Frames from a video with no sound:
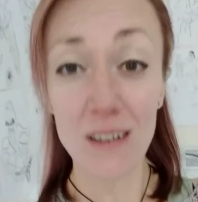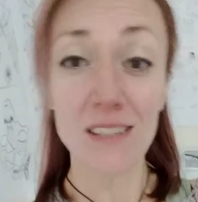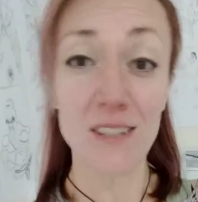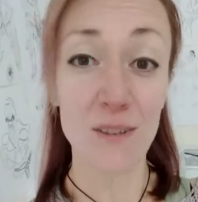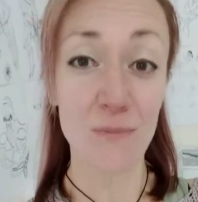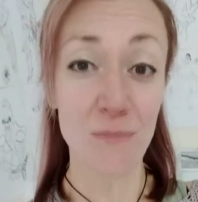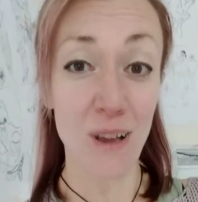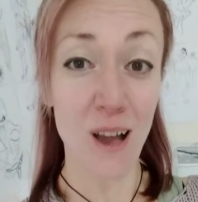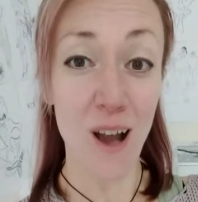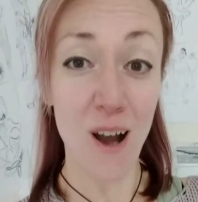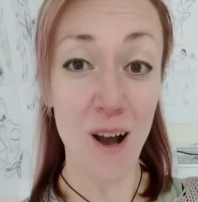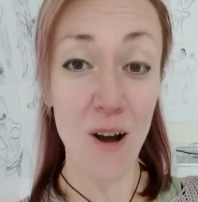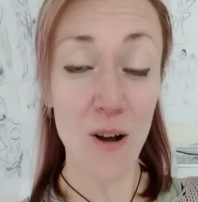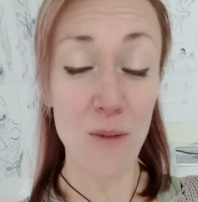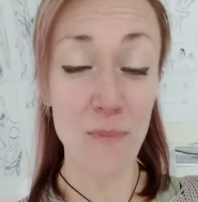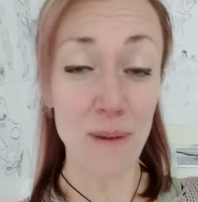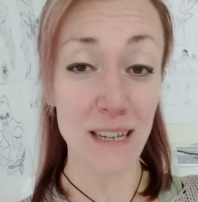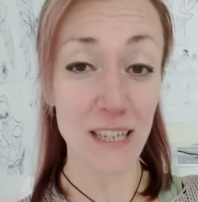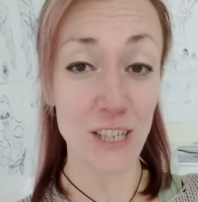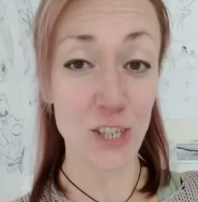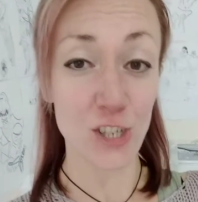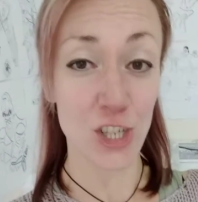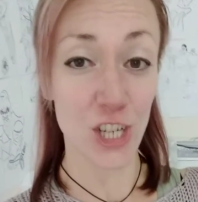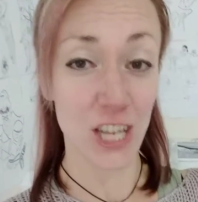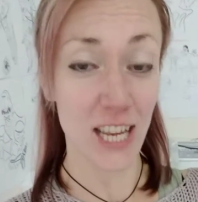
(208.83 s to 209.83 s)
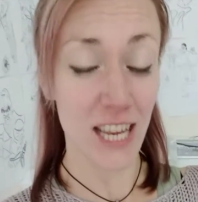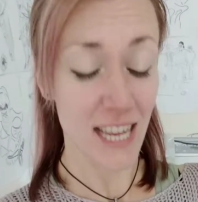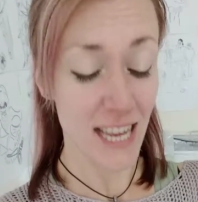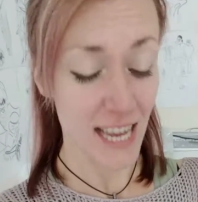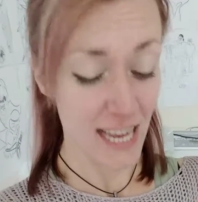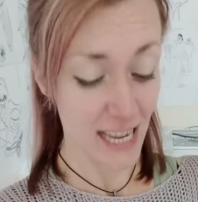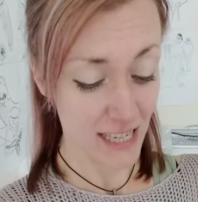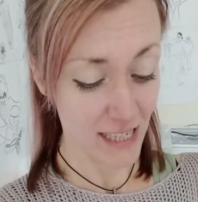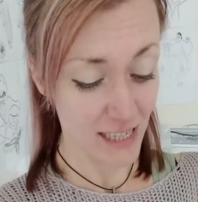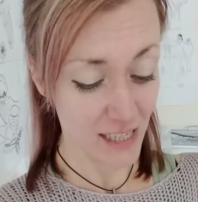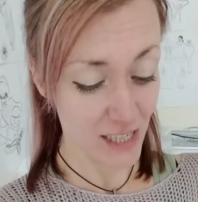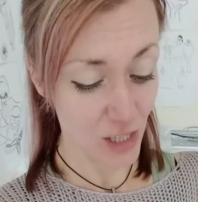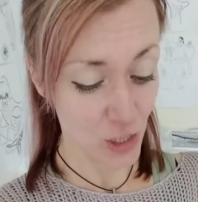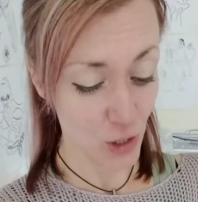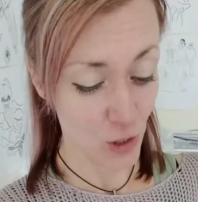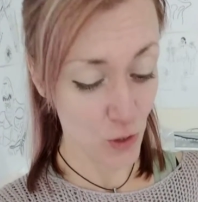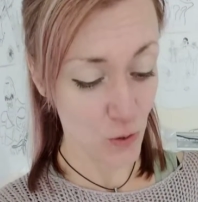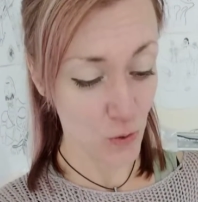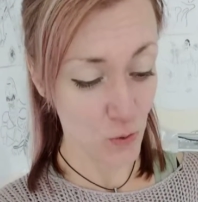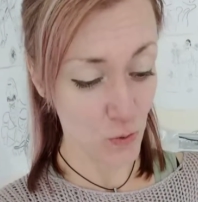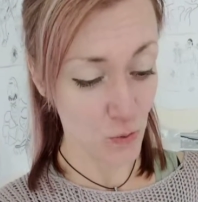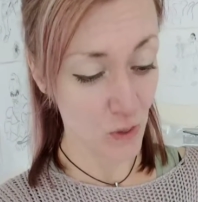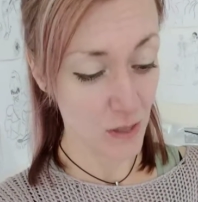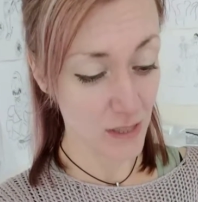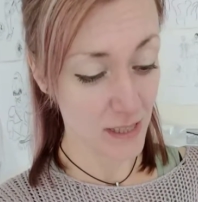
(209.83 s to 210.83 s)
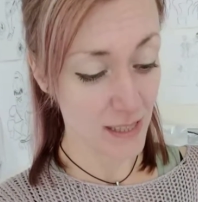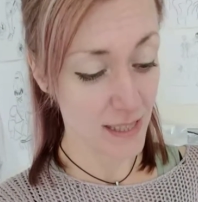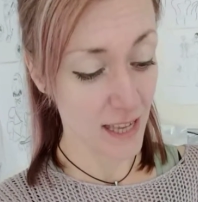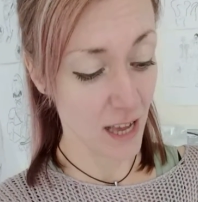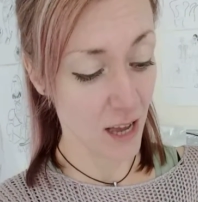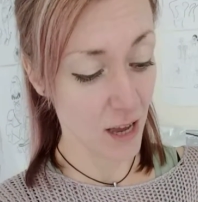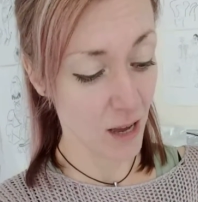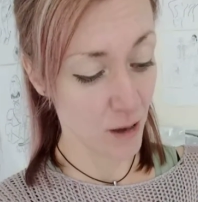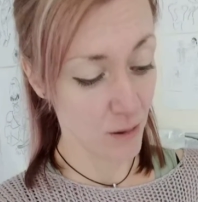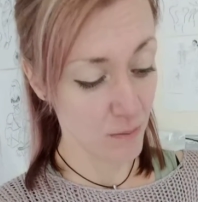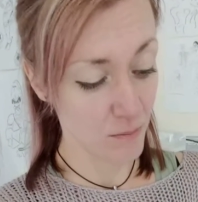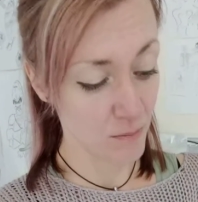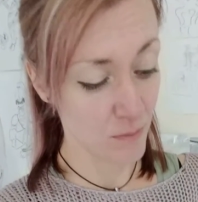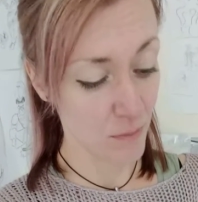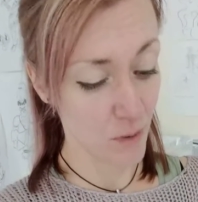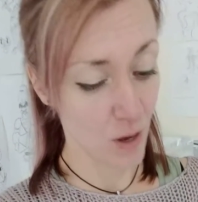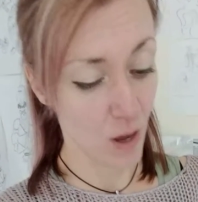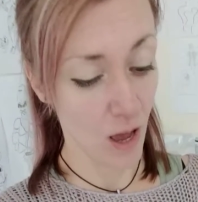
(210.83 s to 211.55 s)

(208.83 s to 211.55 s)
some carb energy into some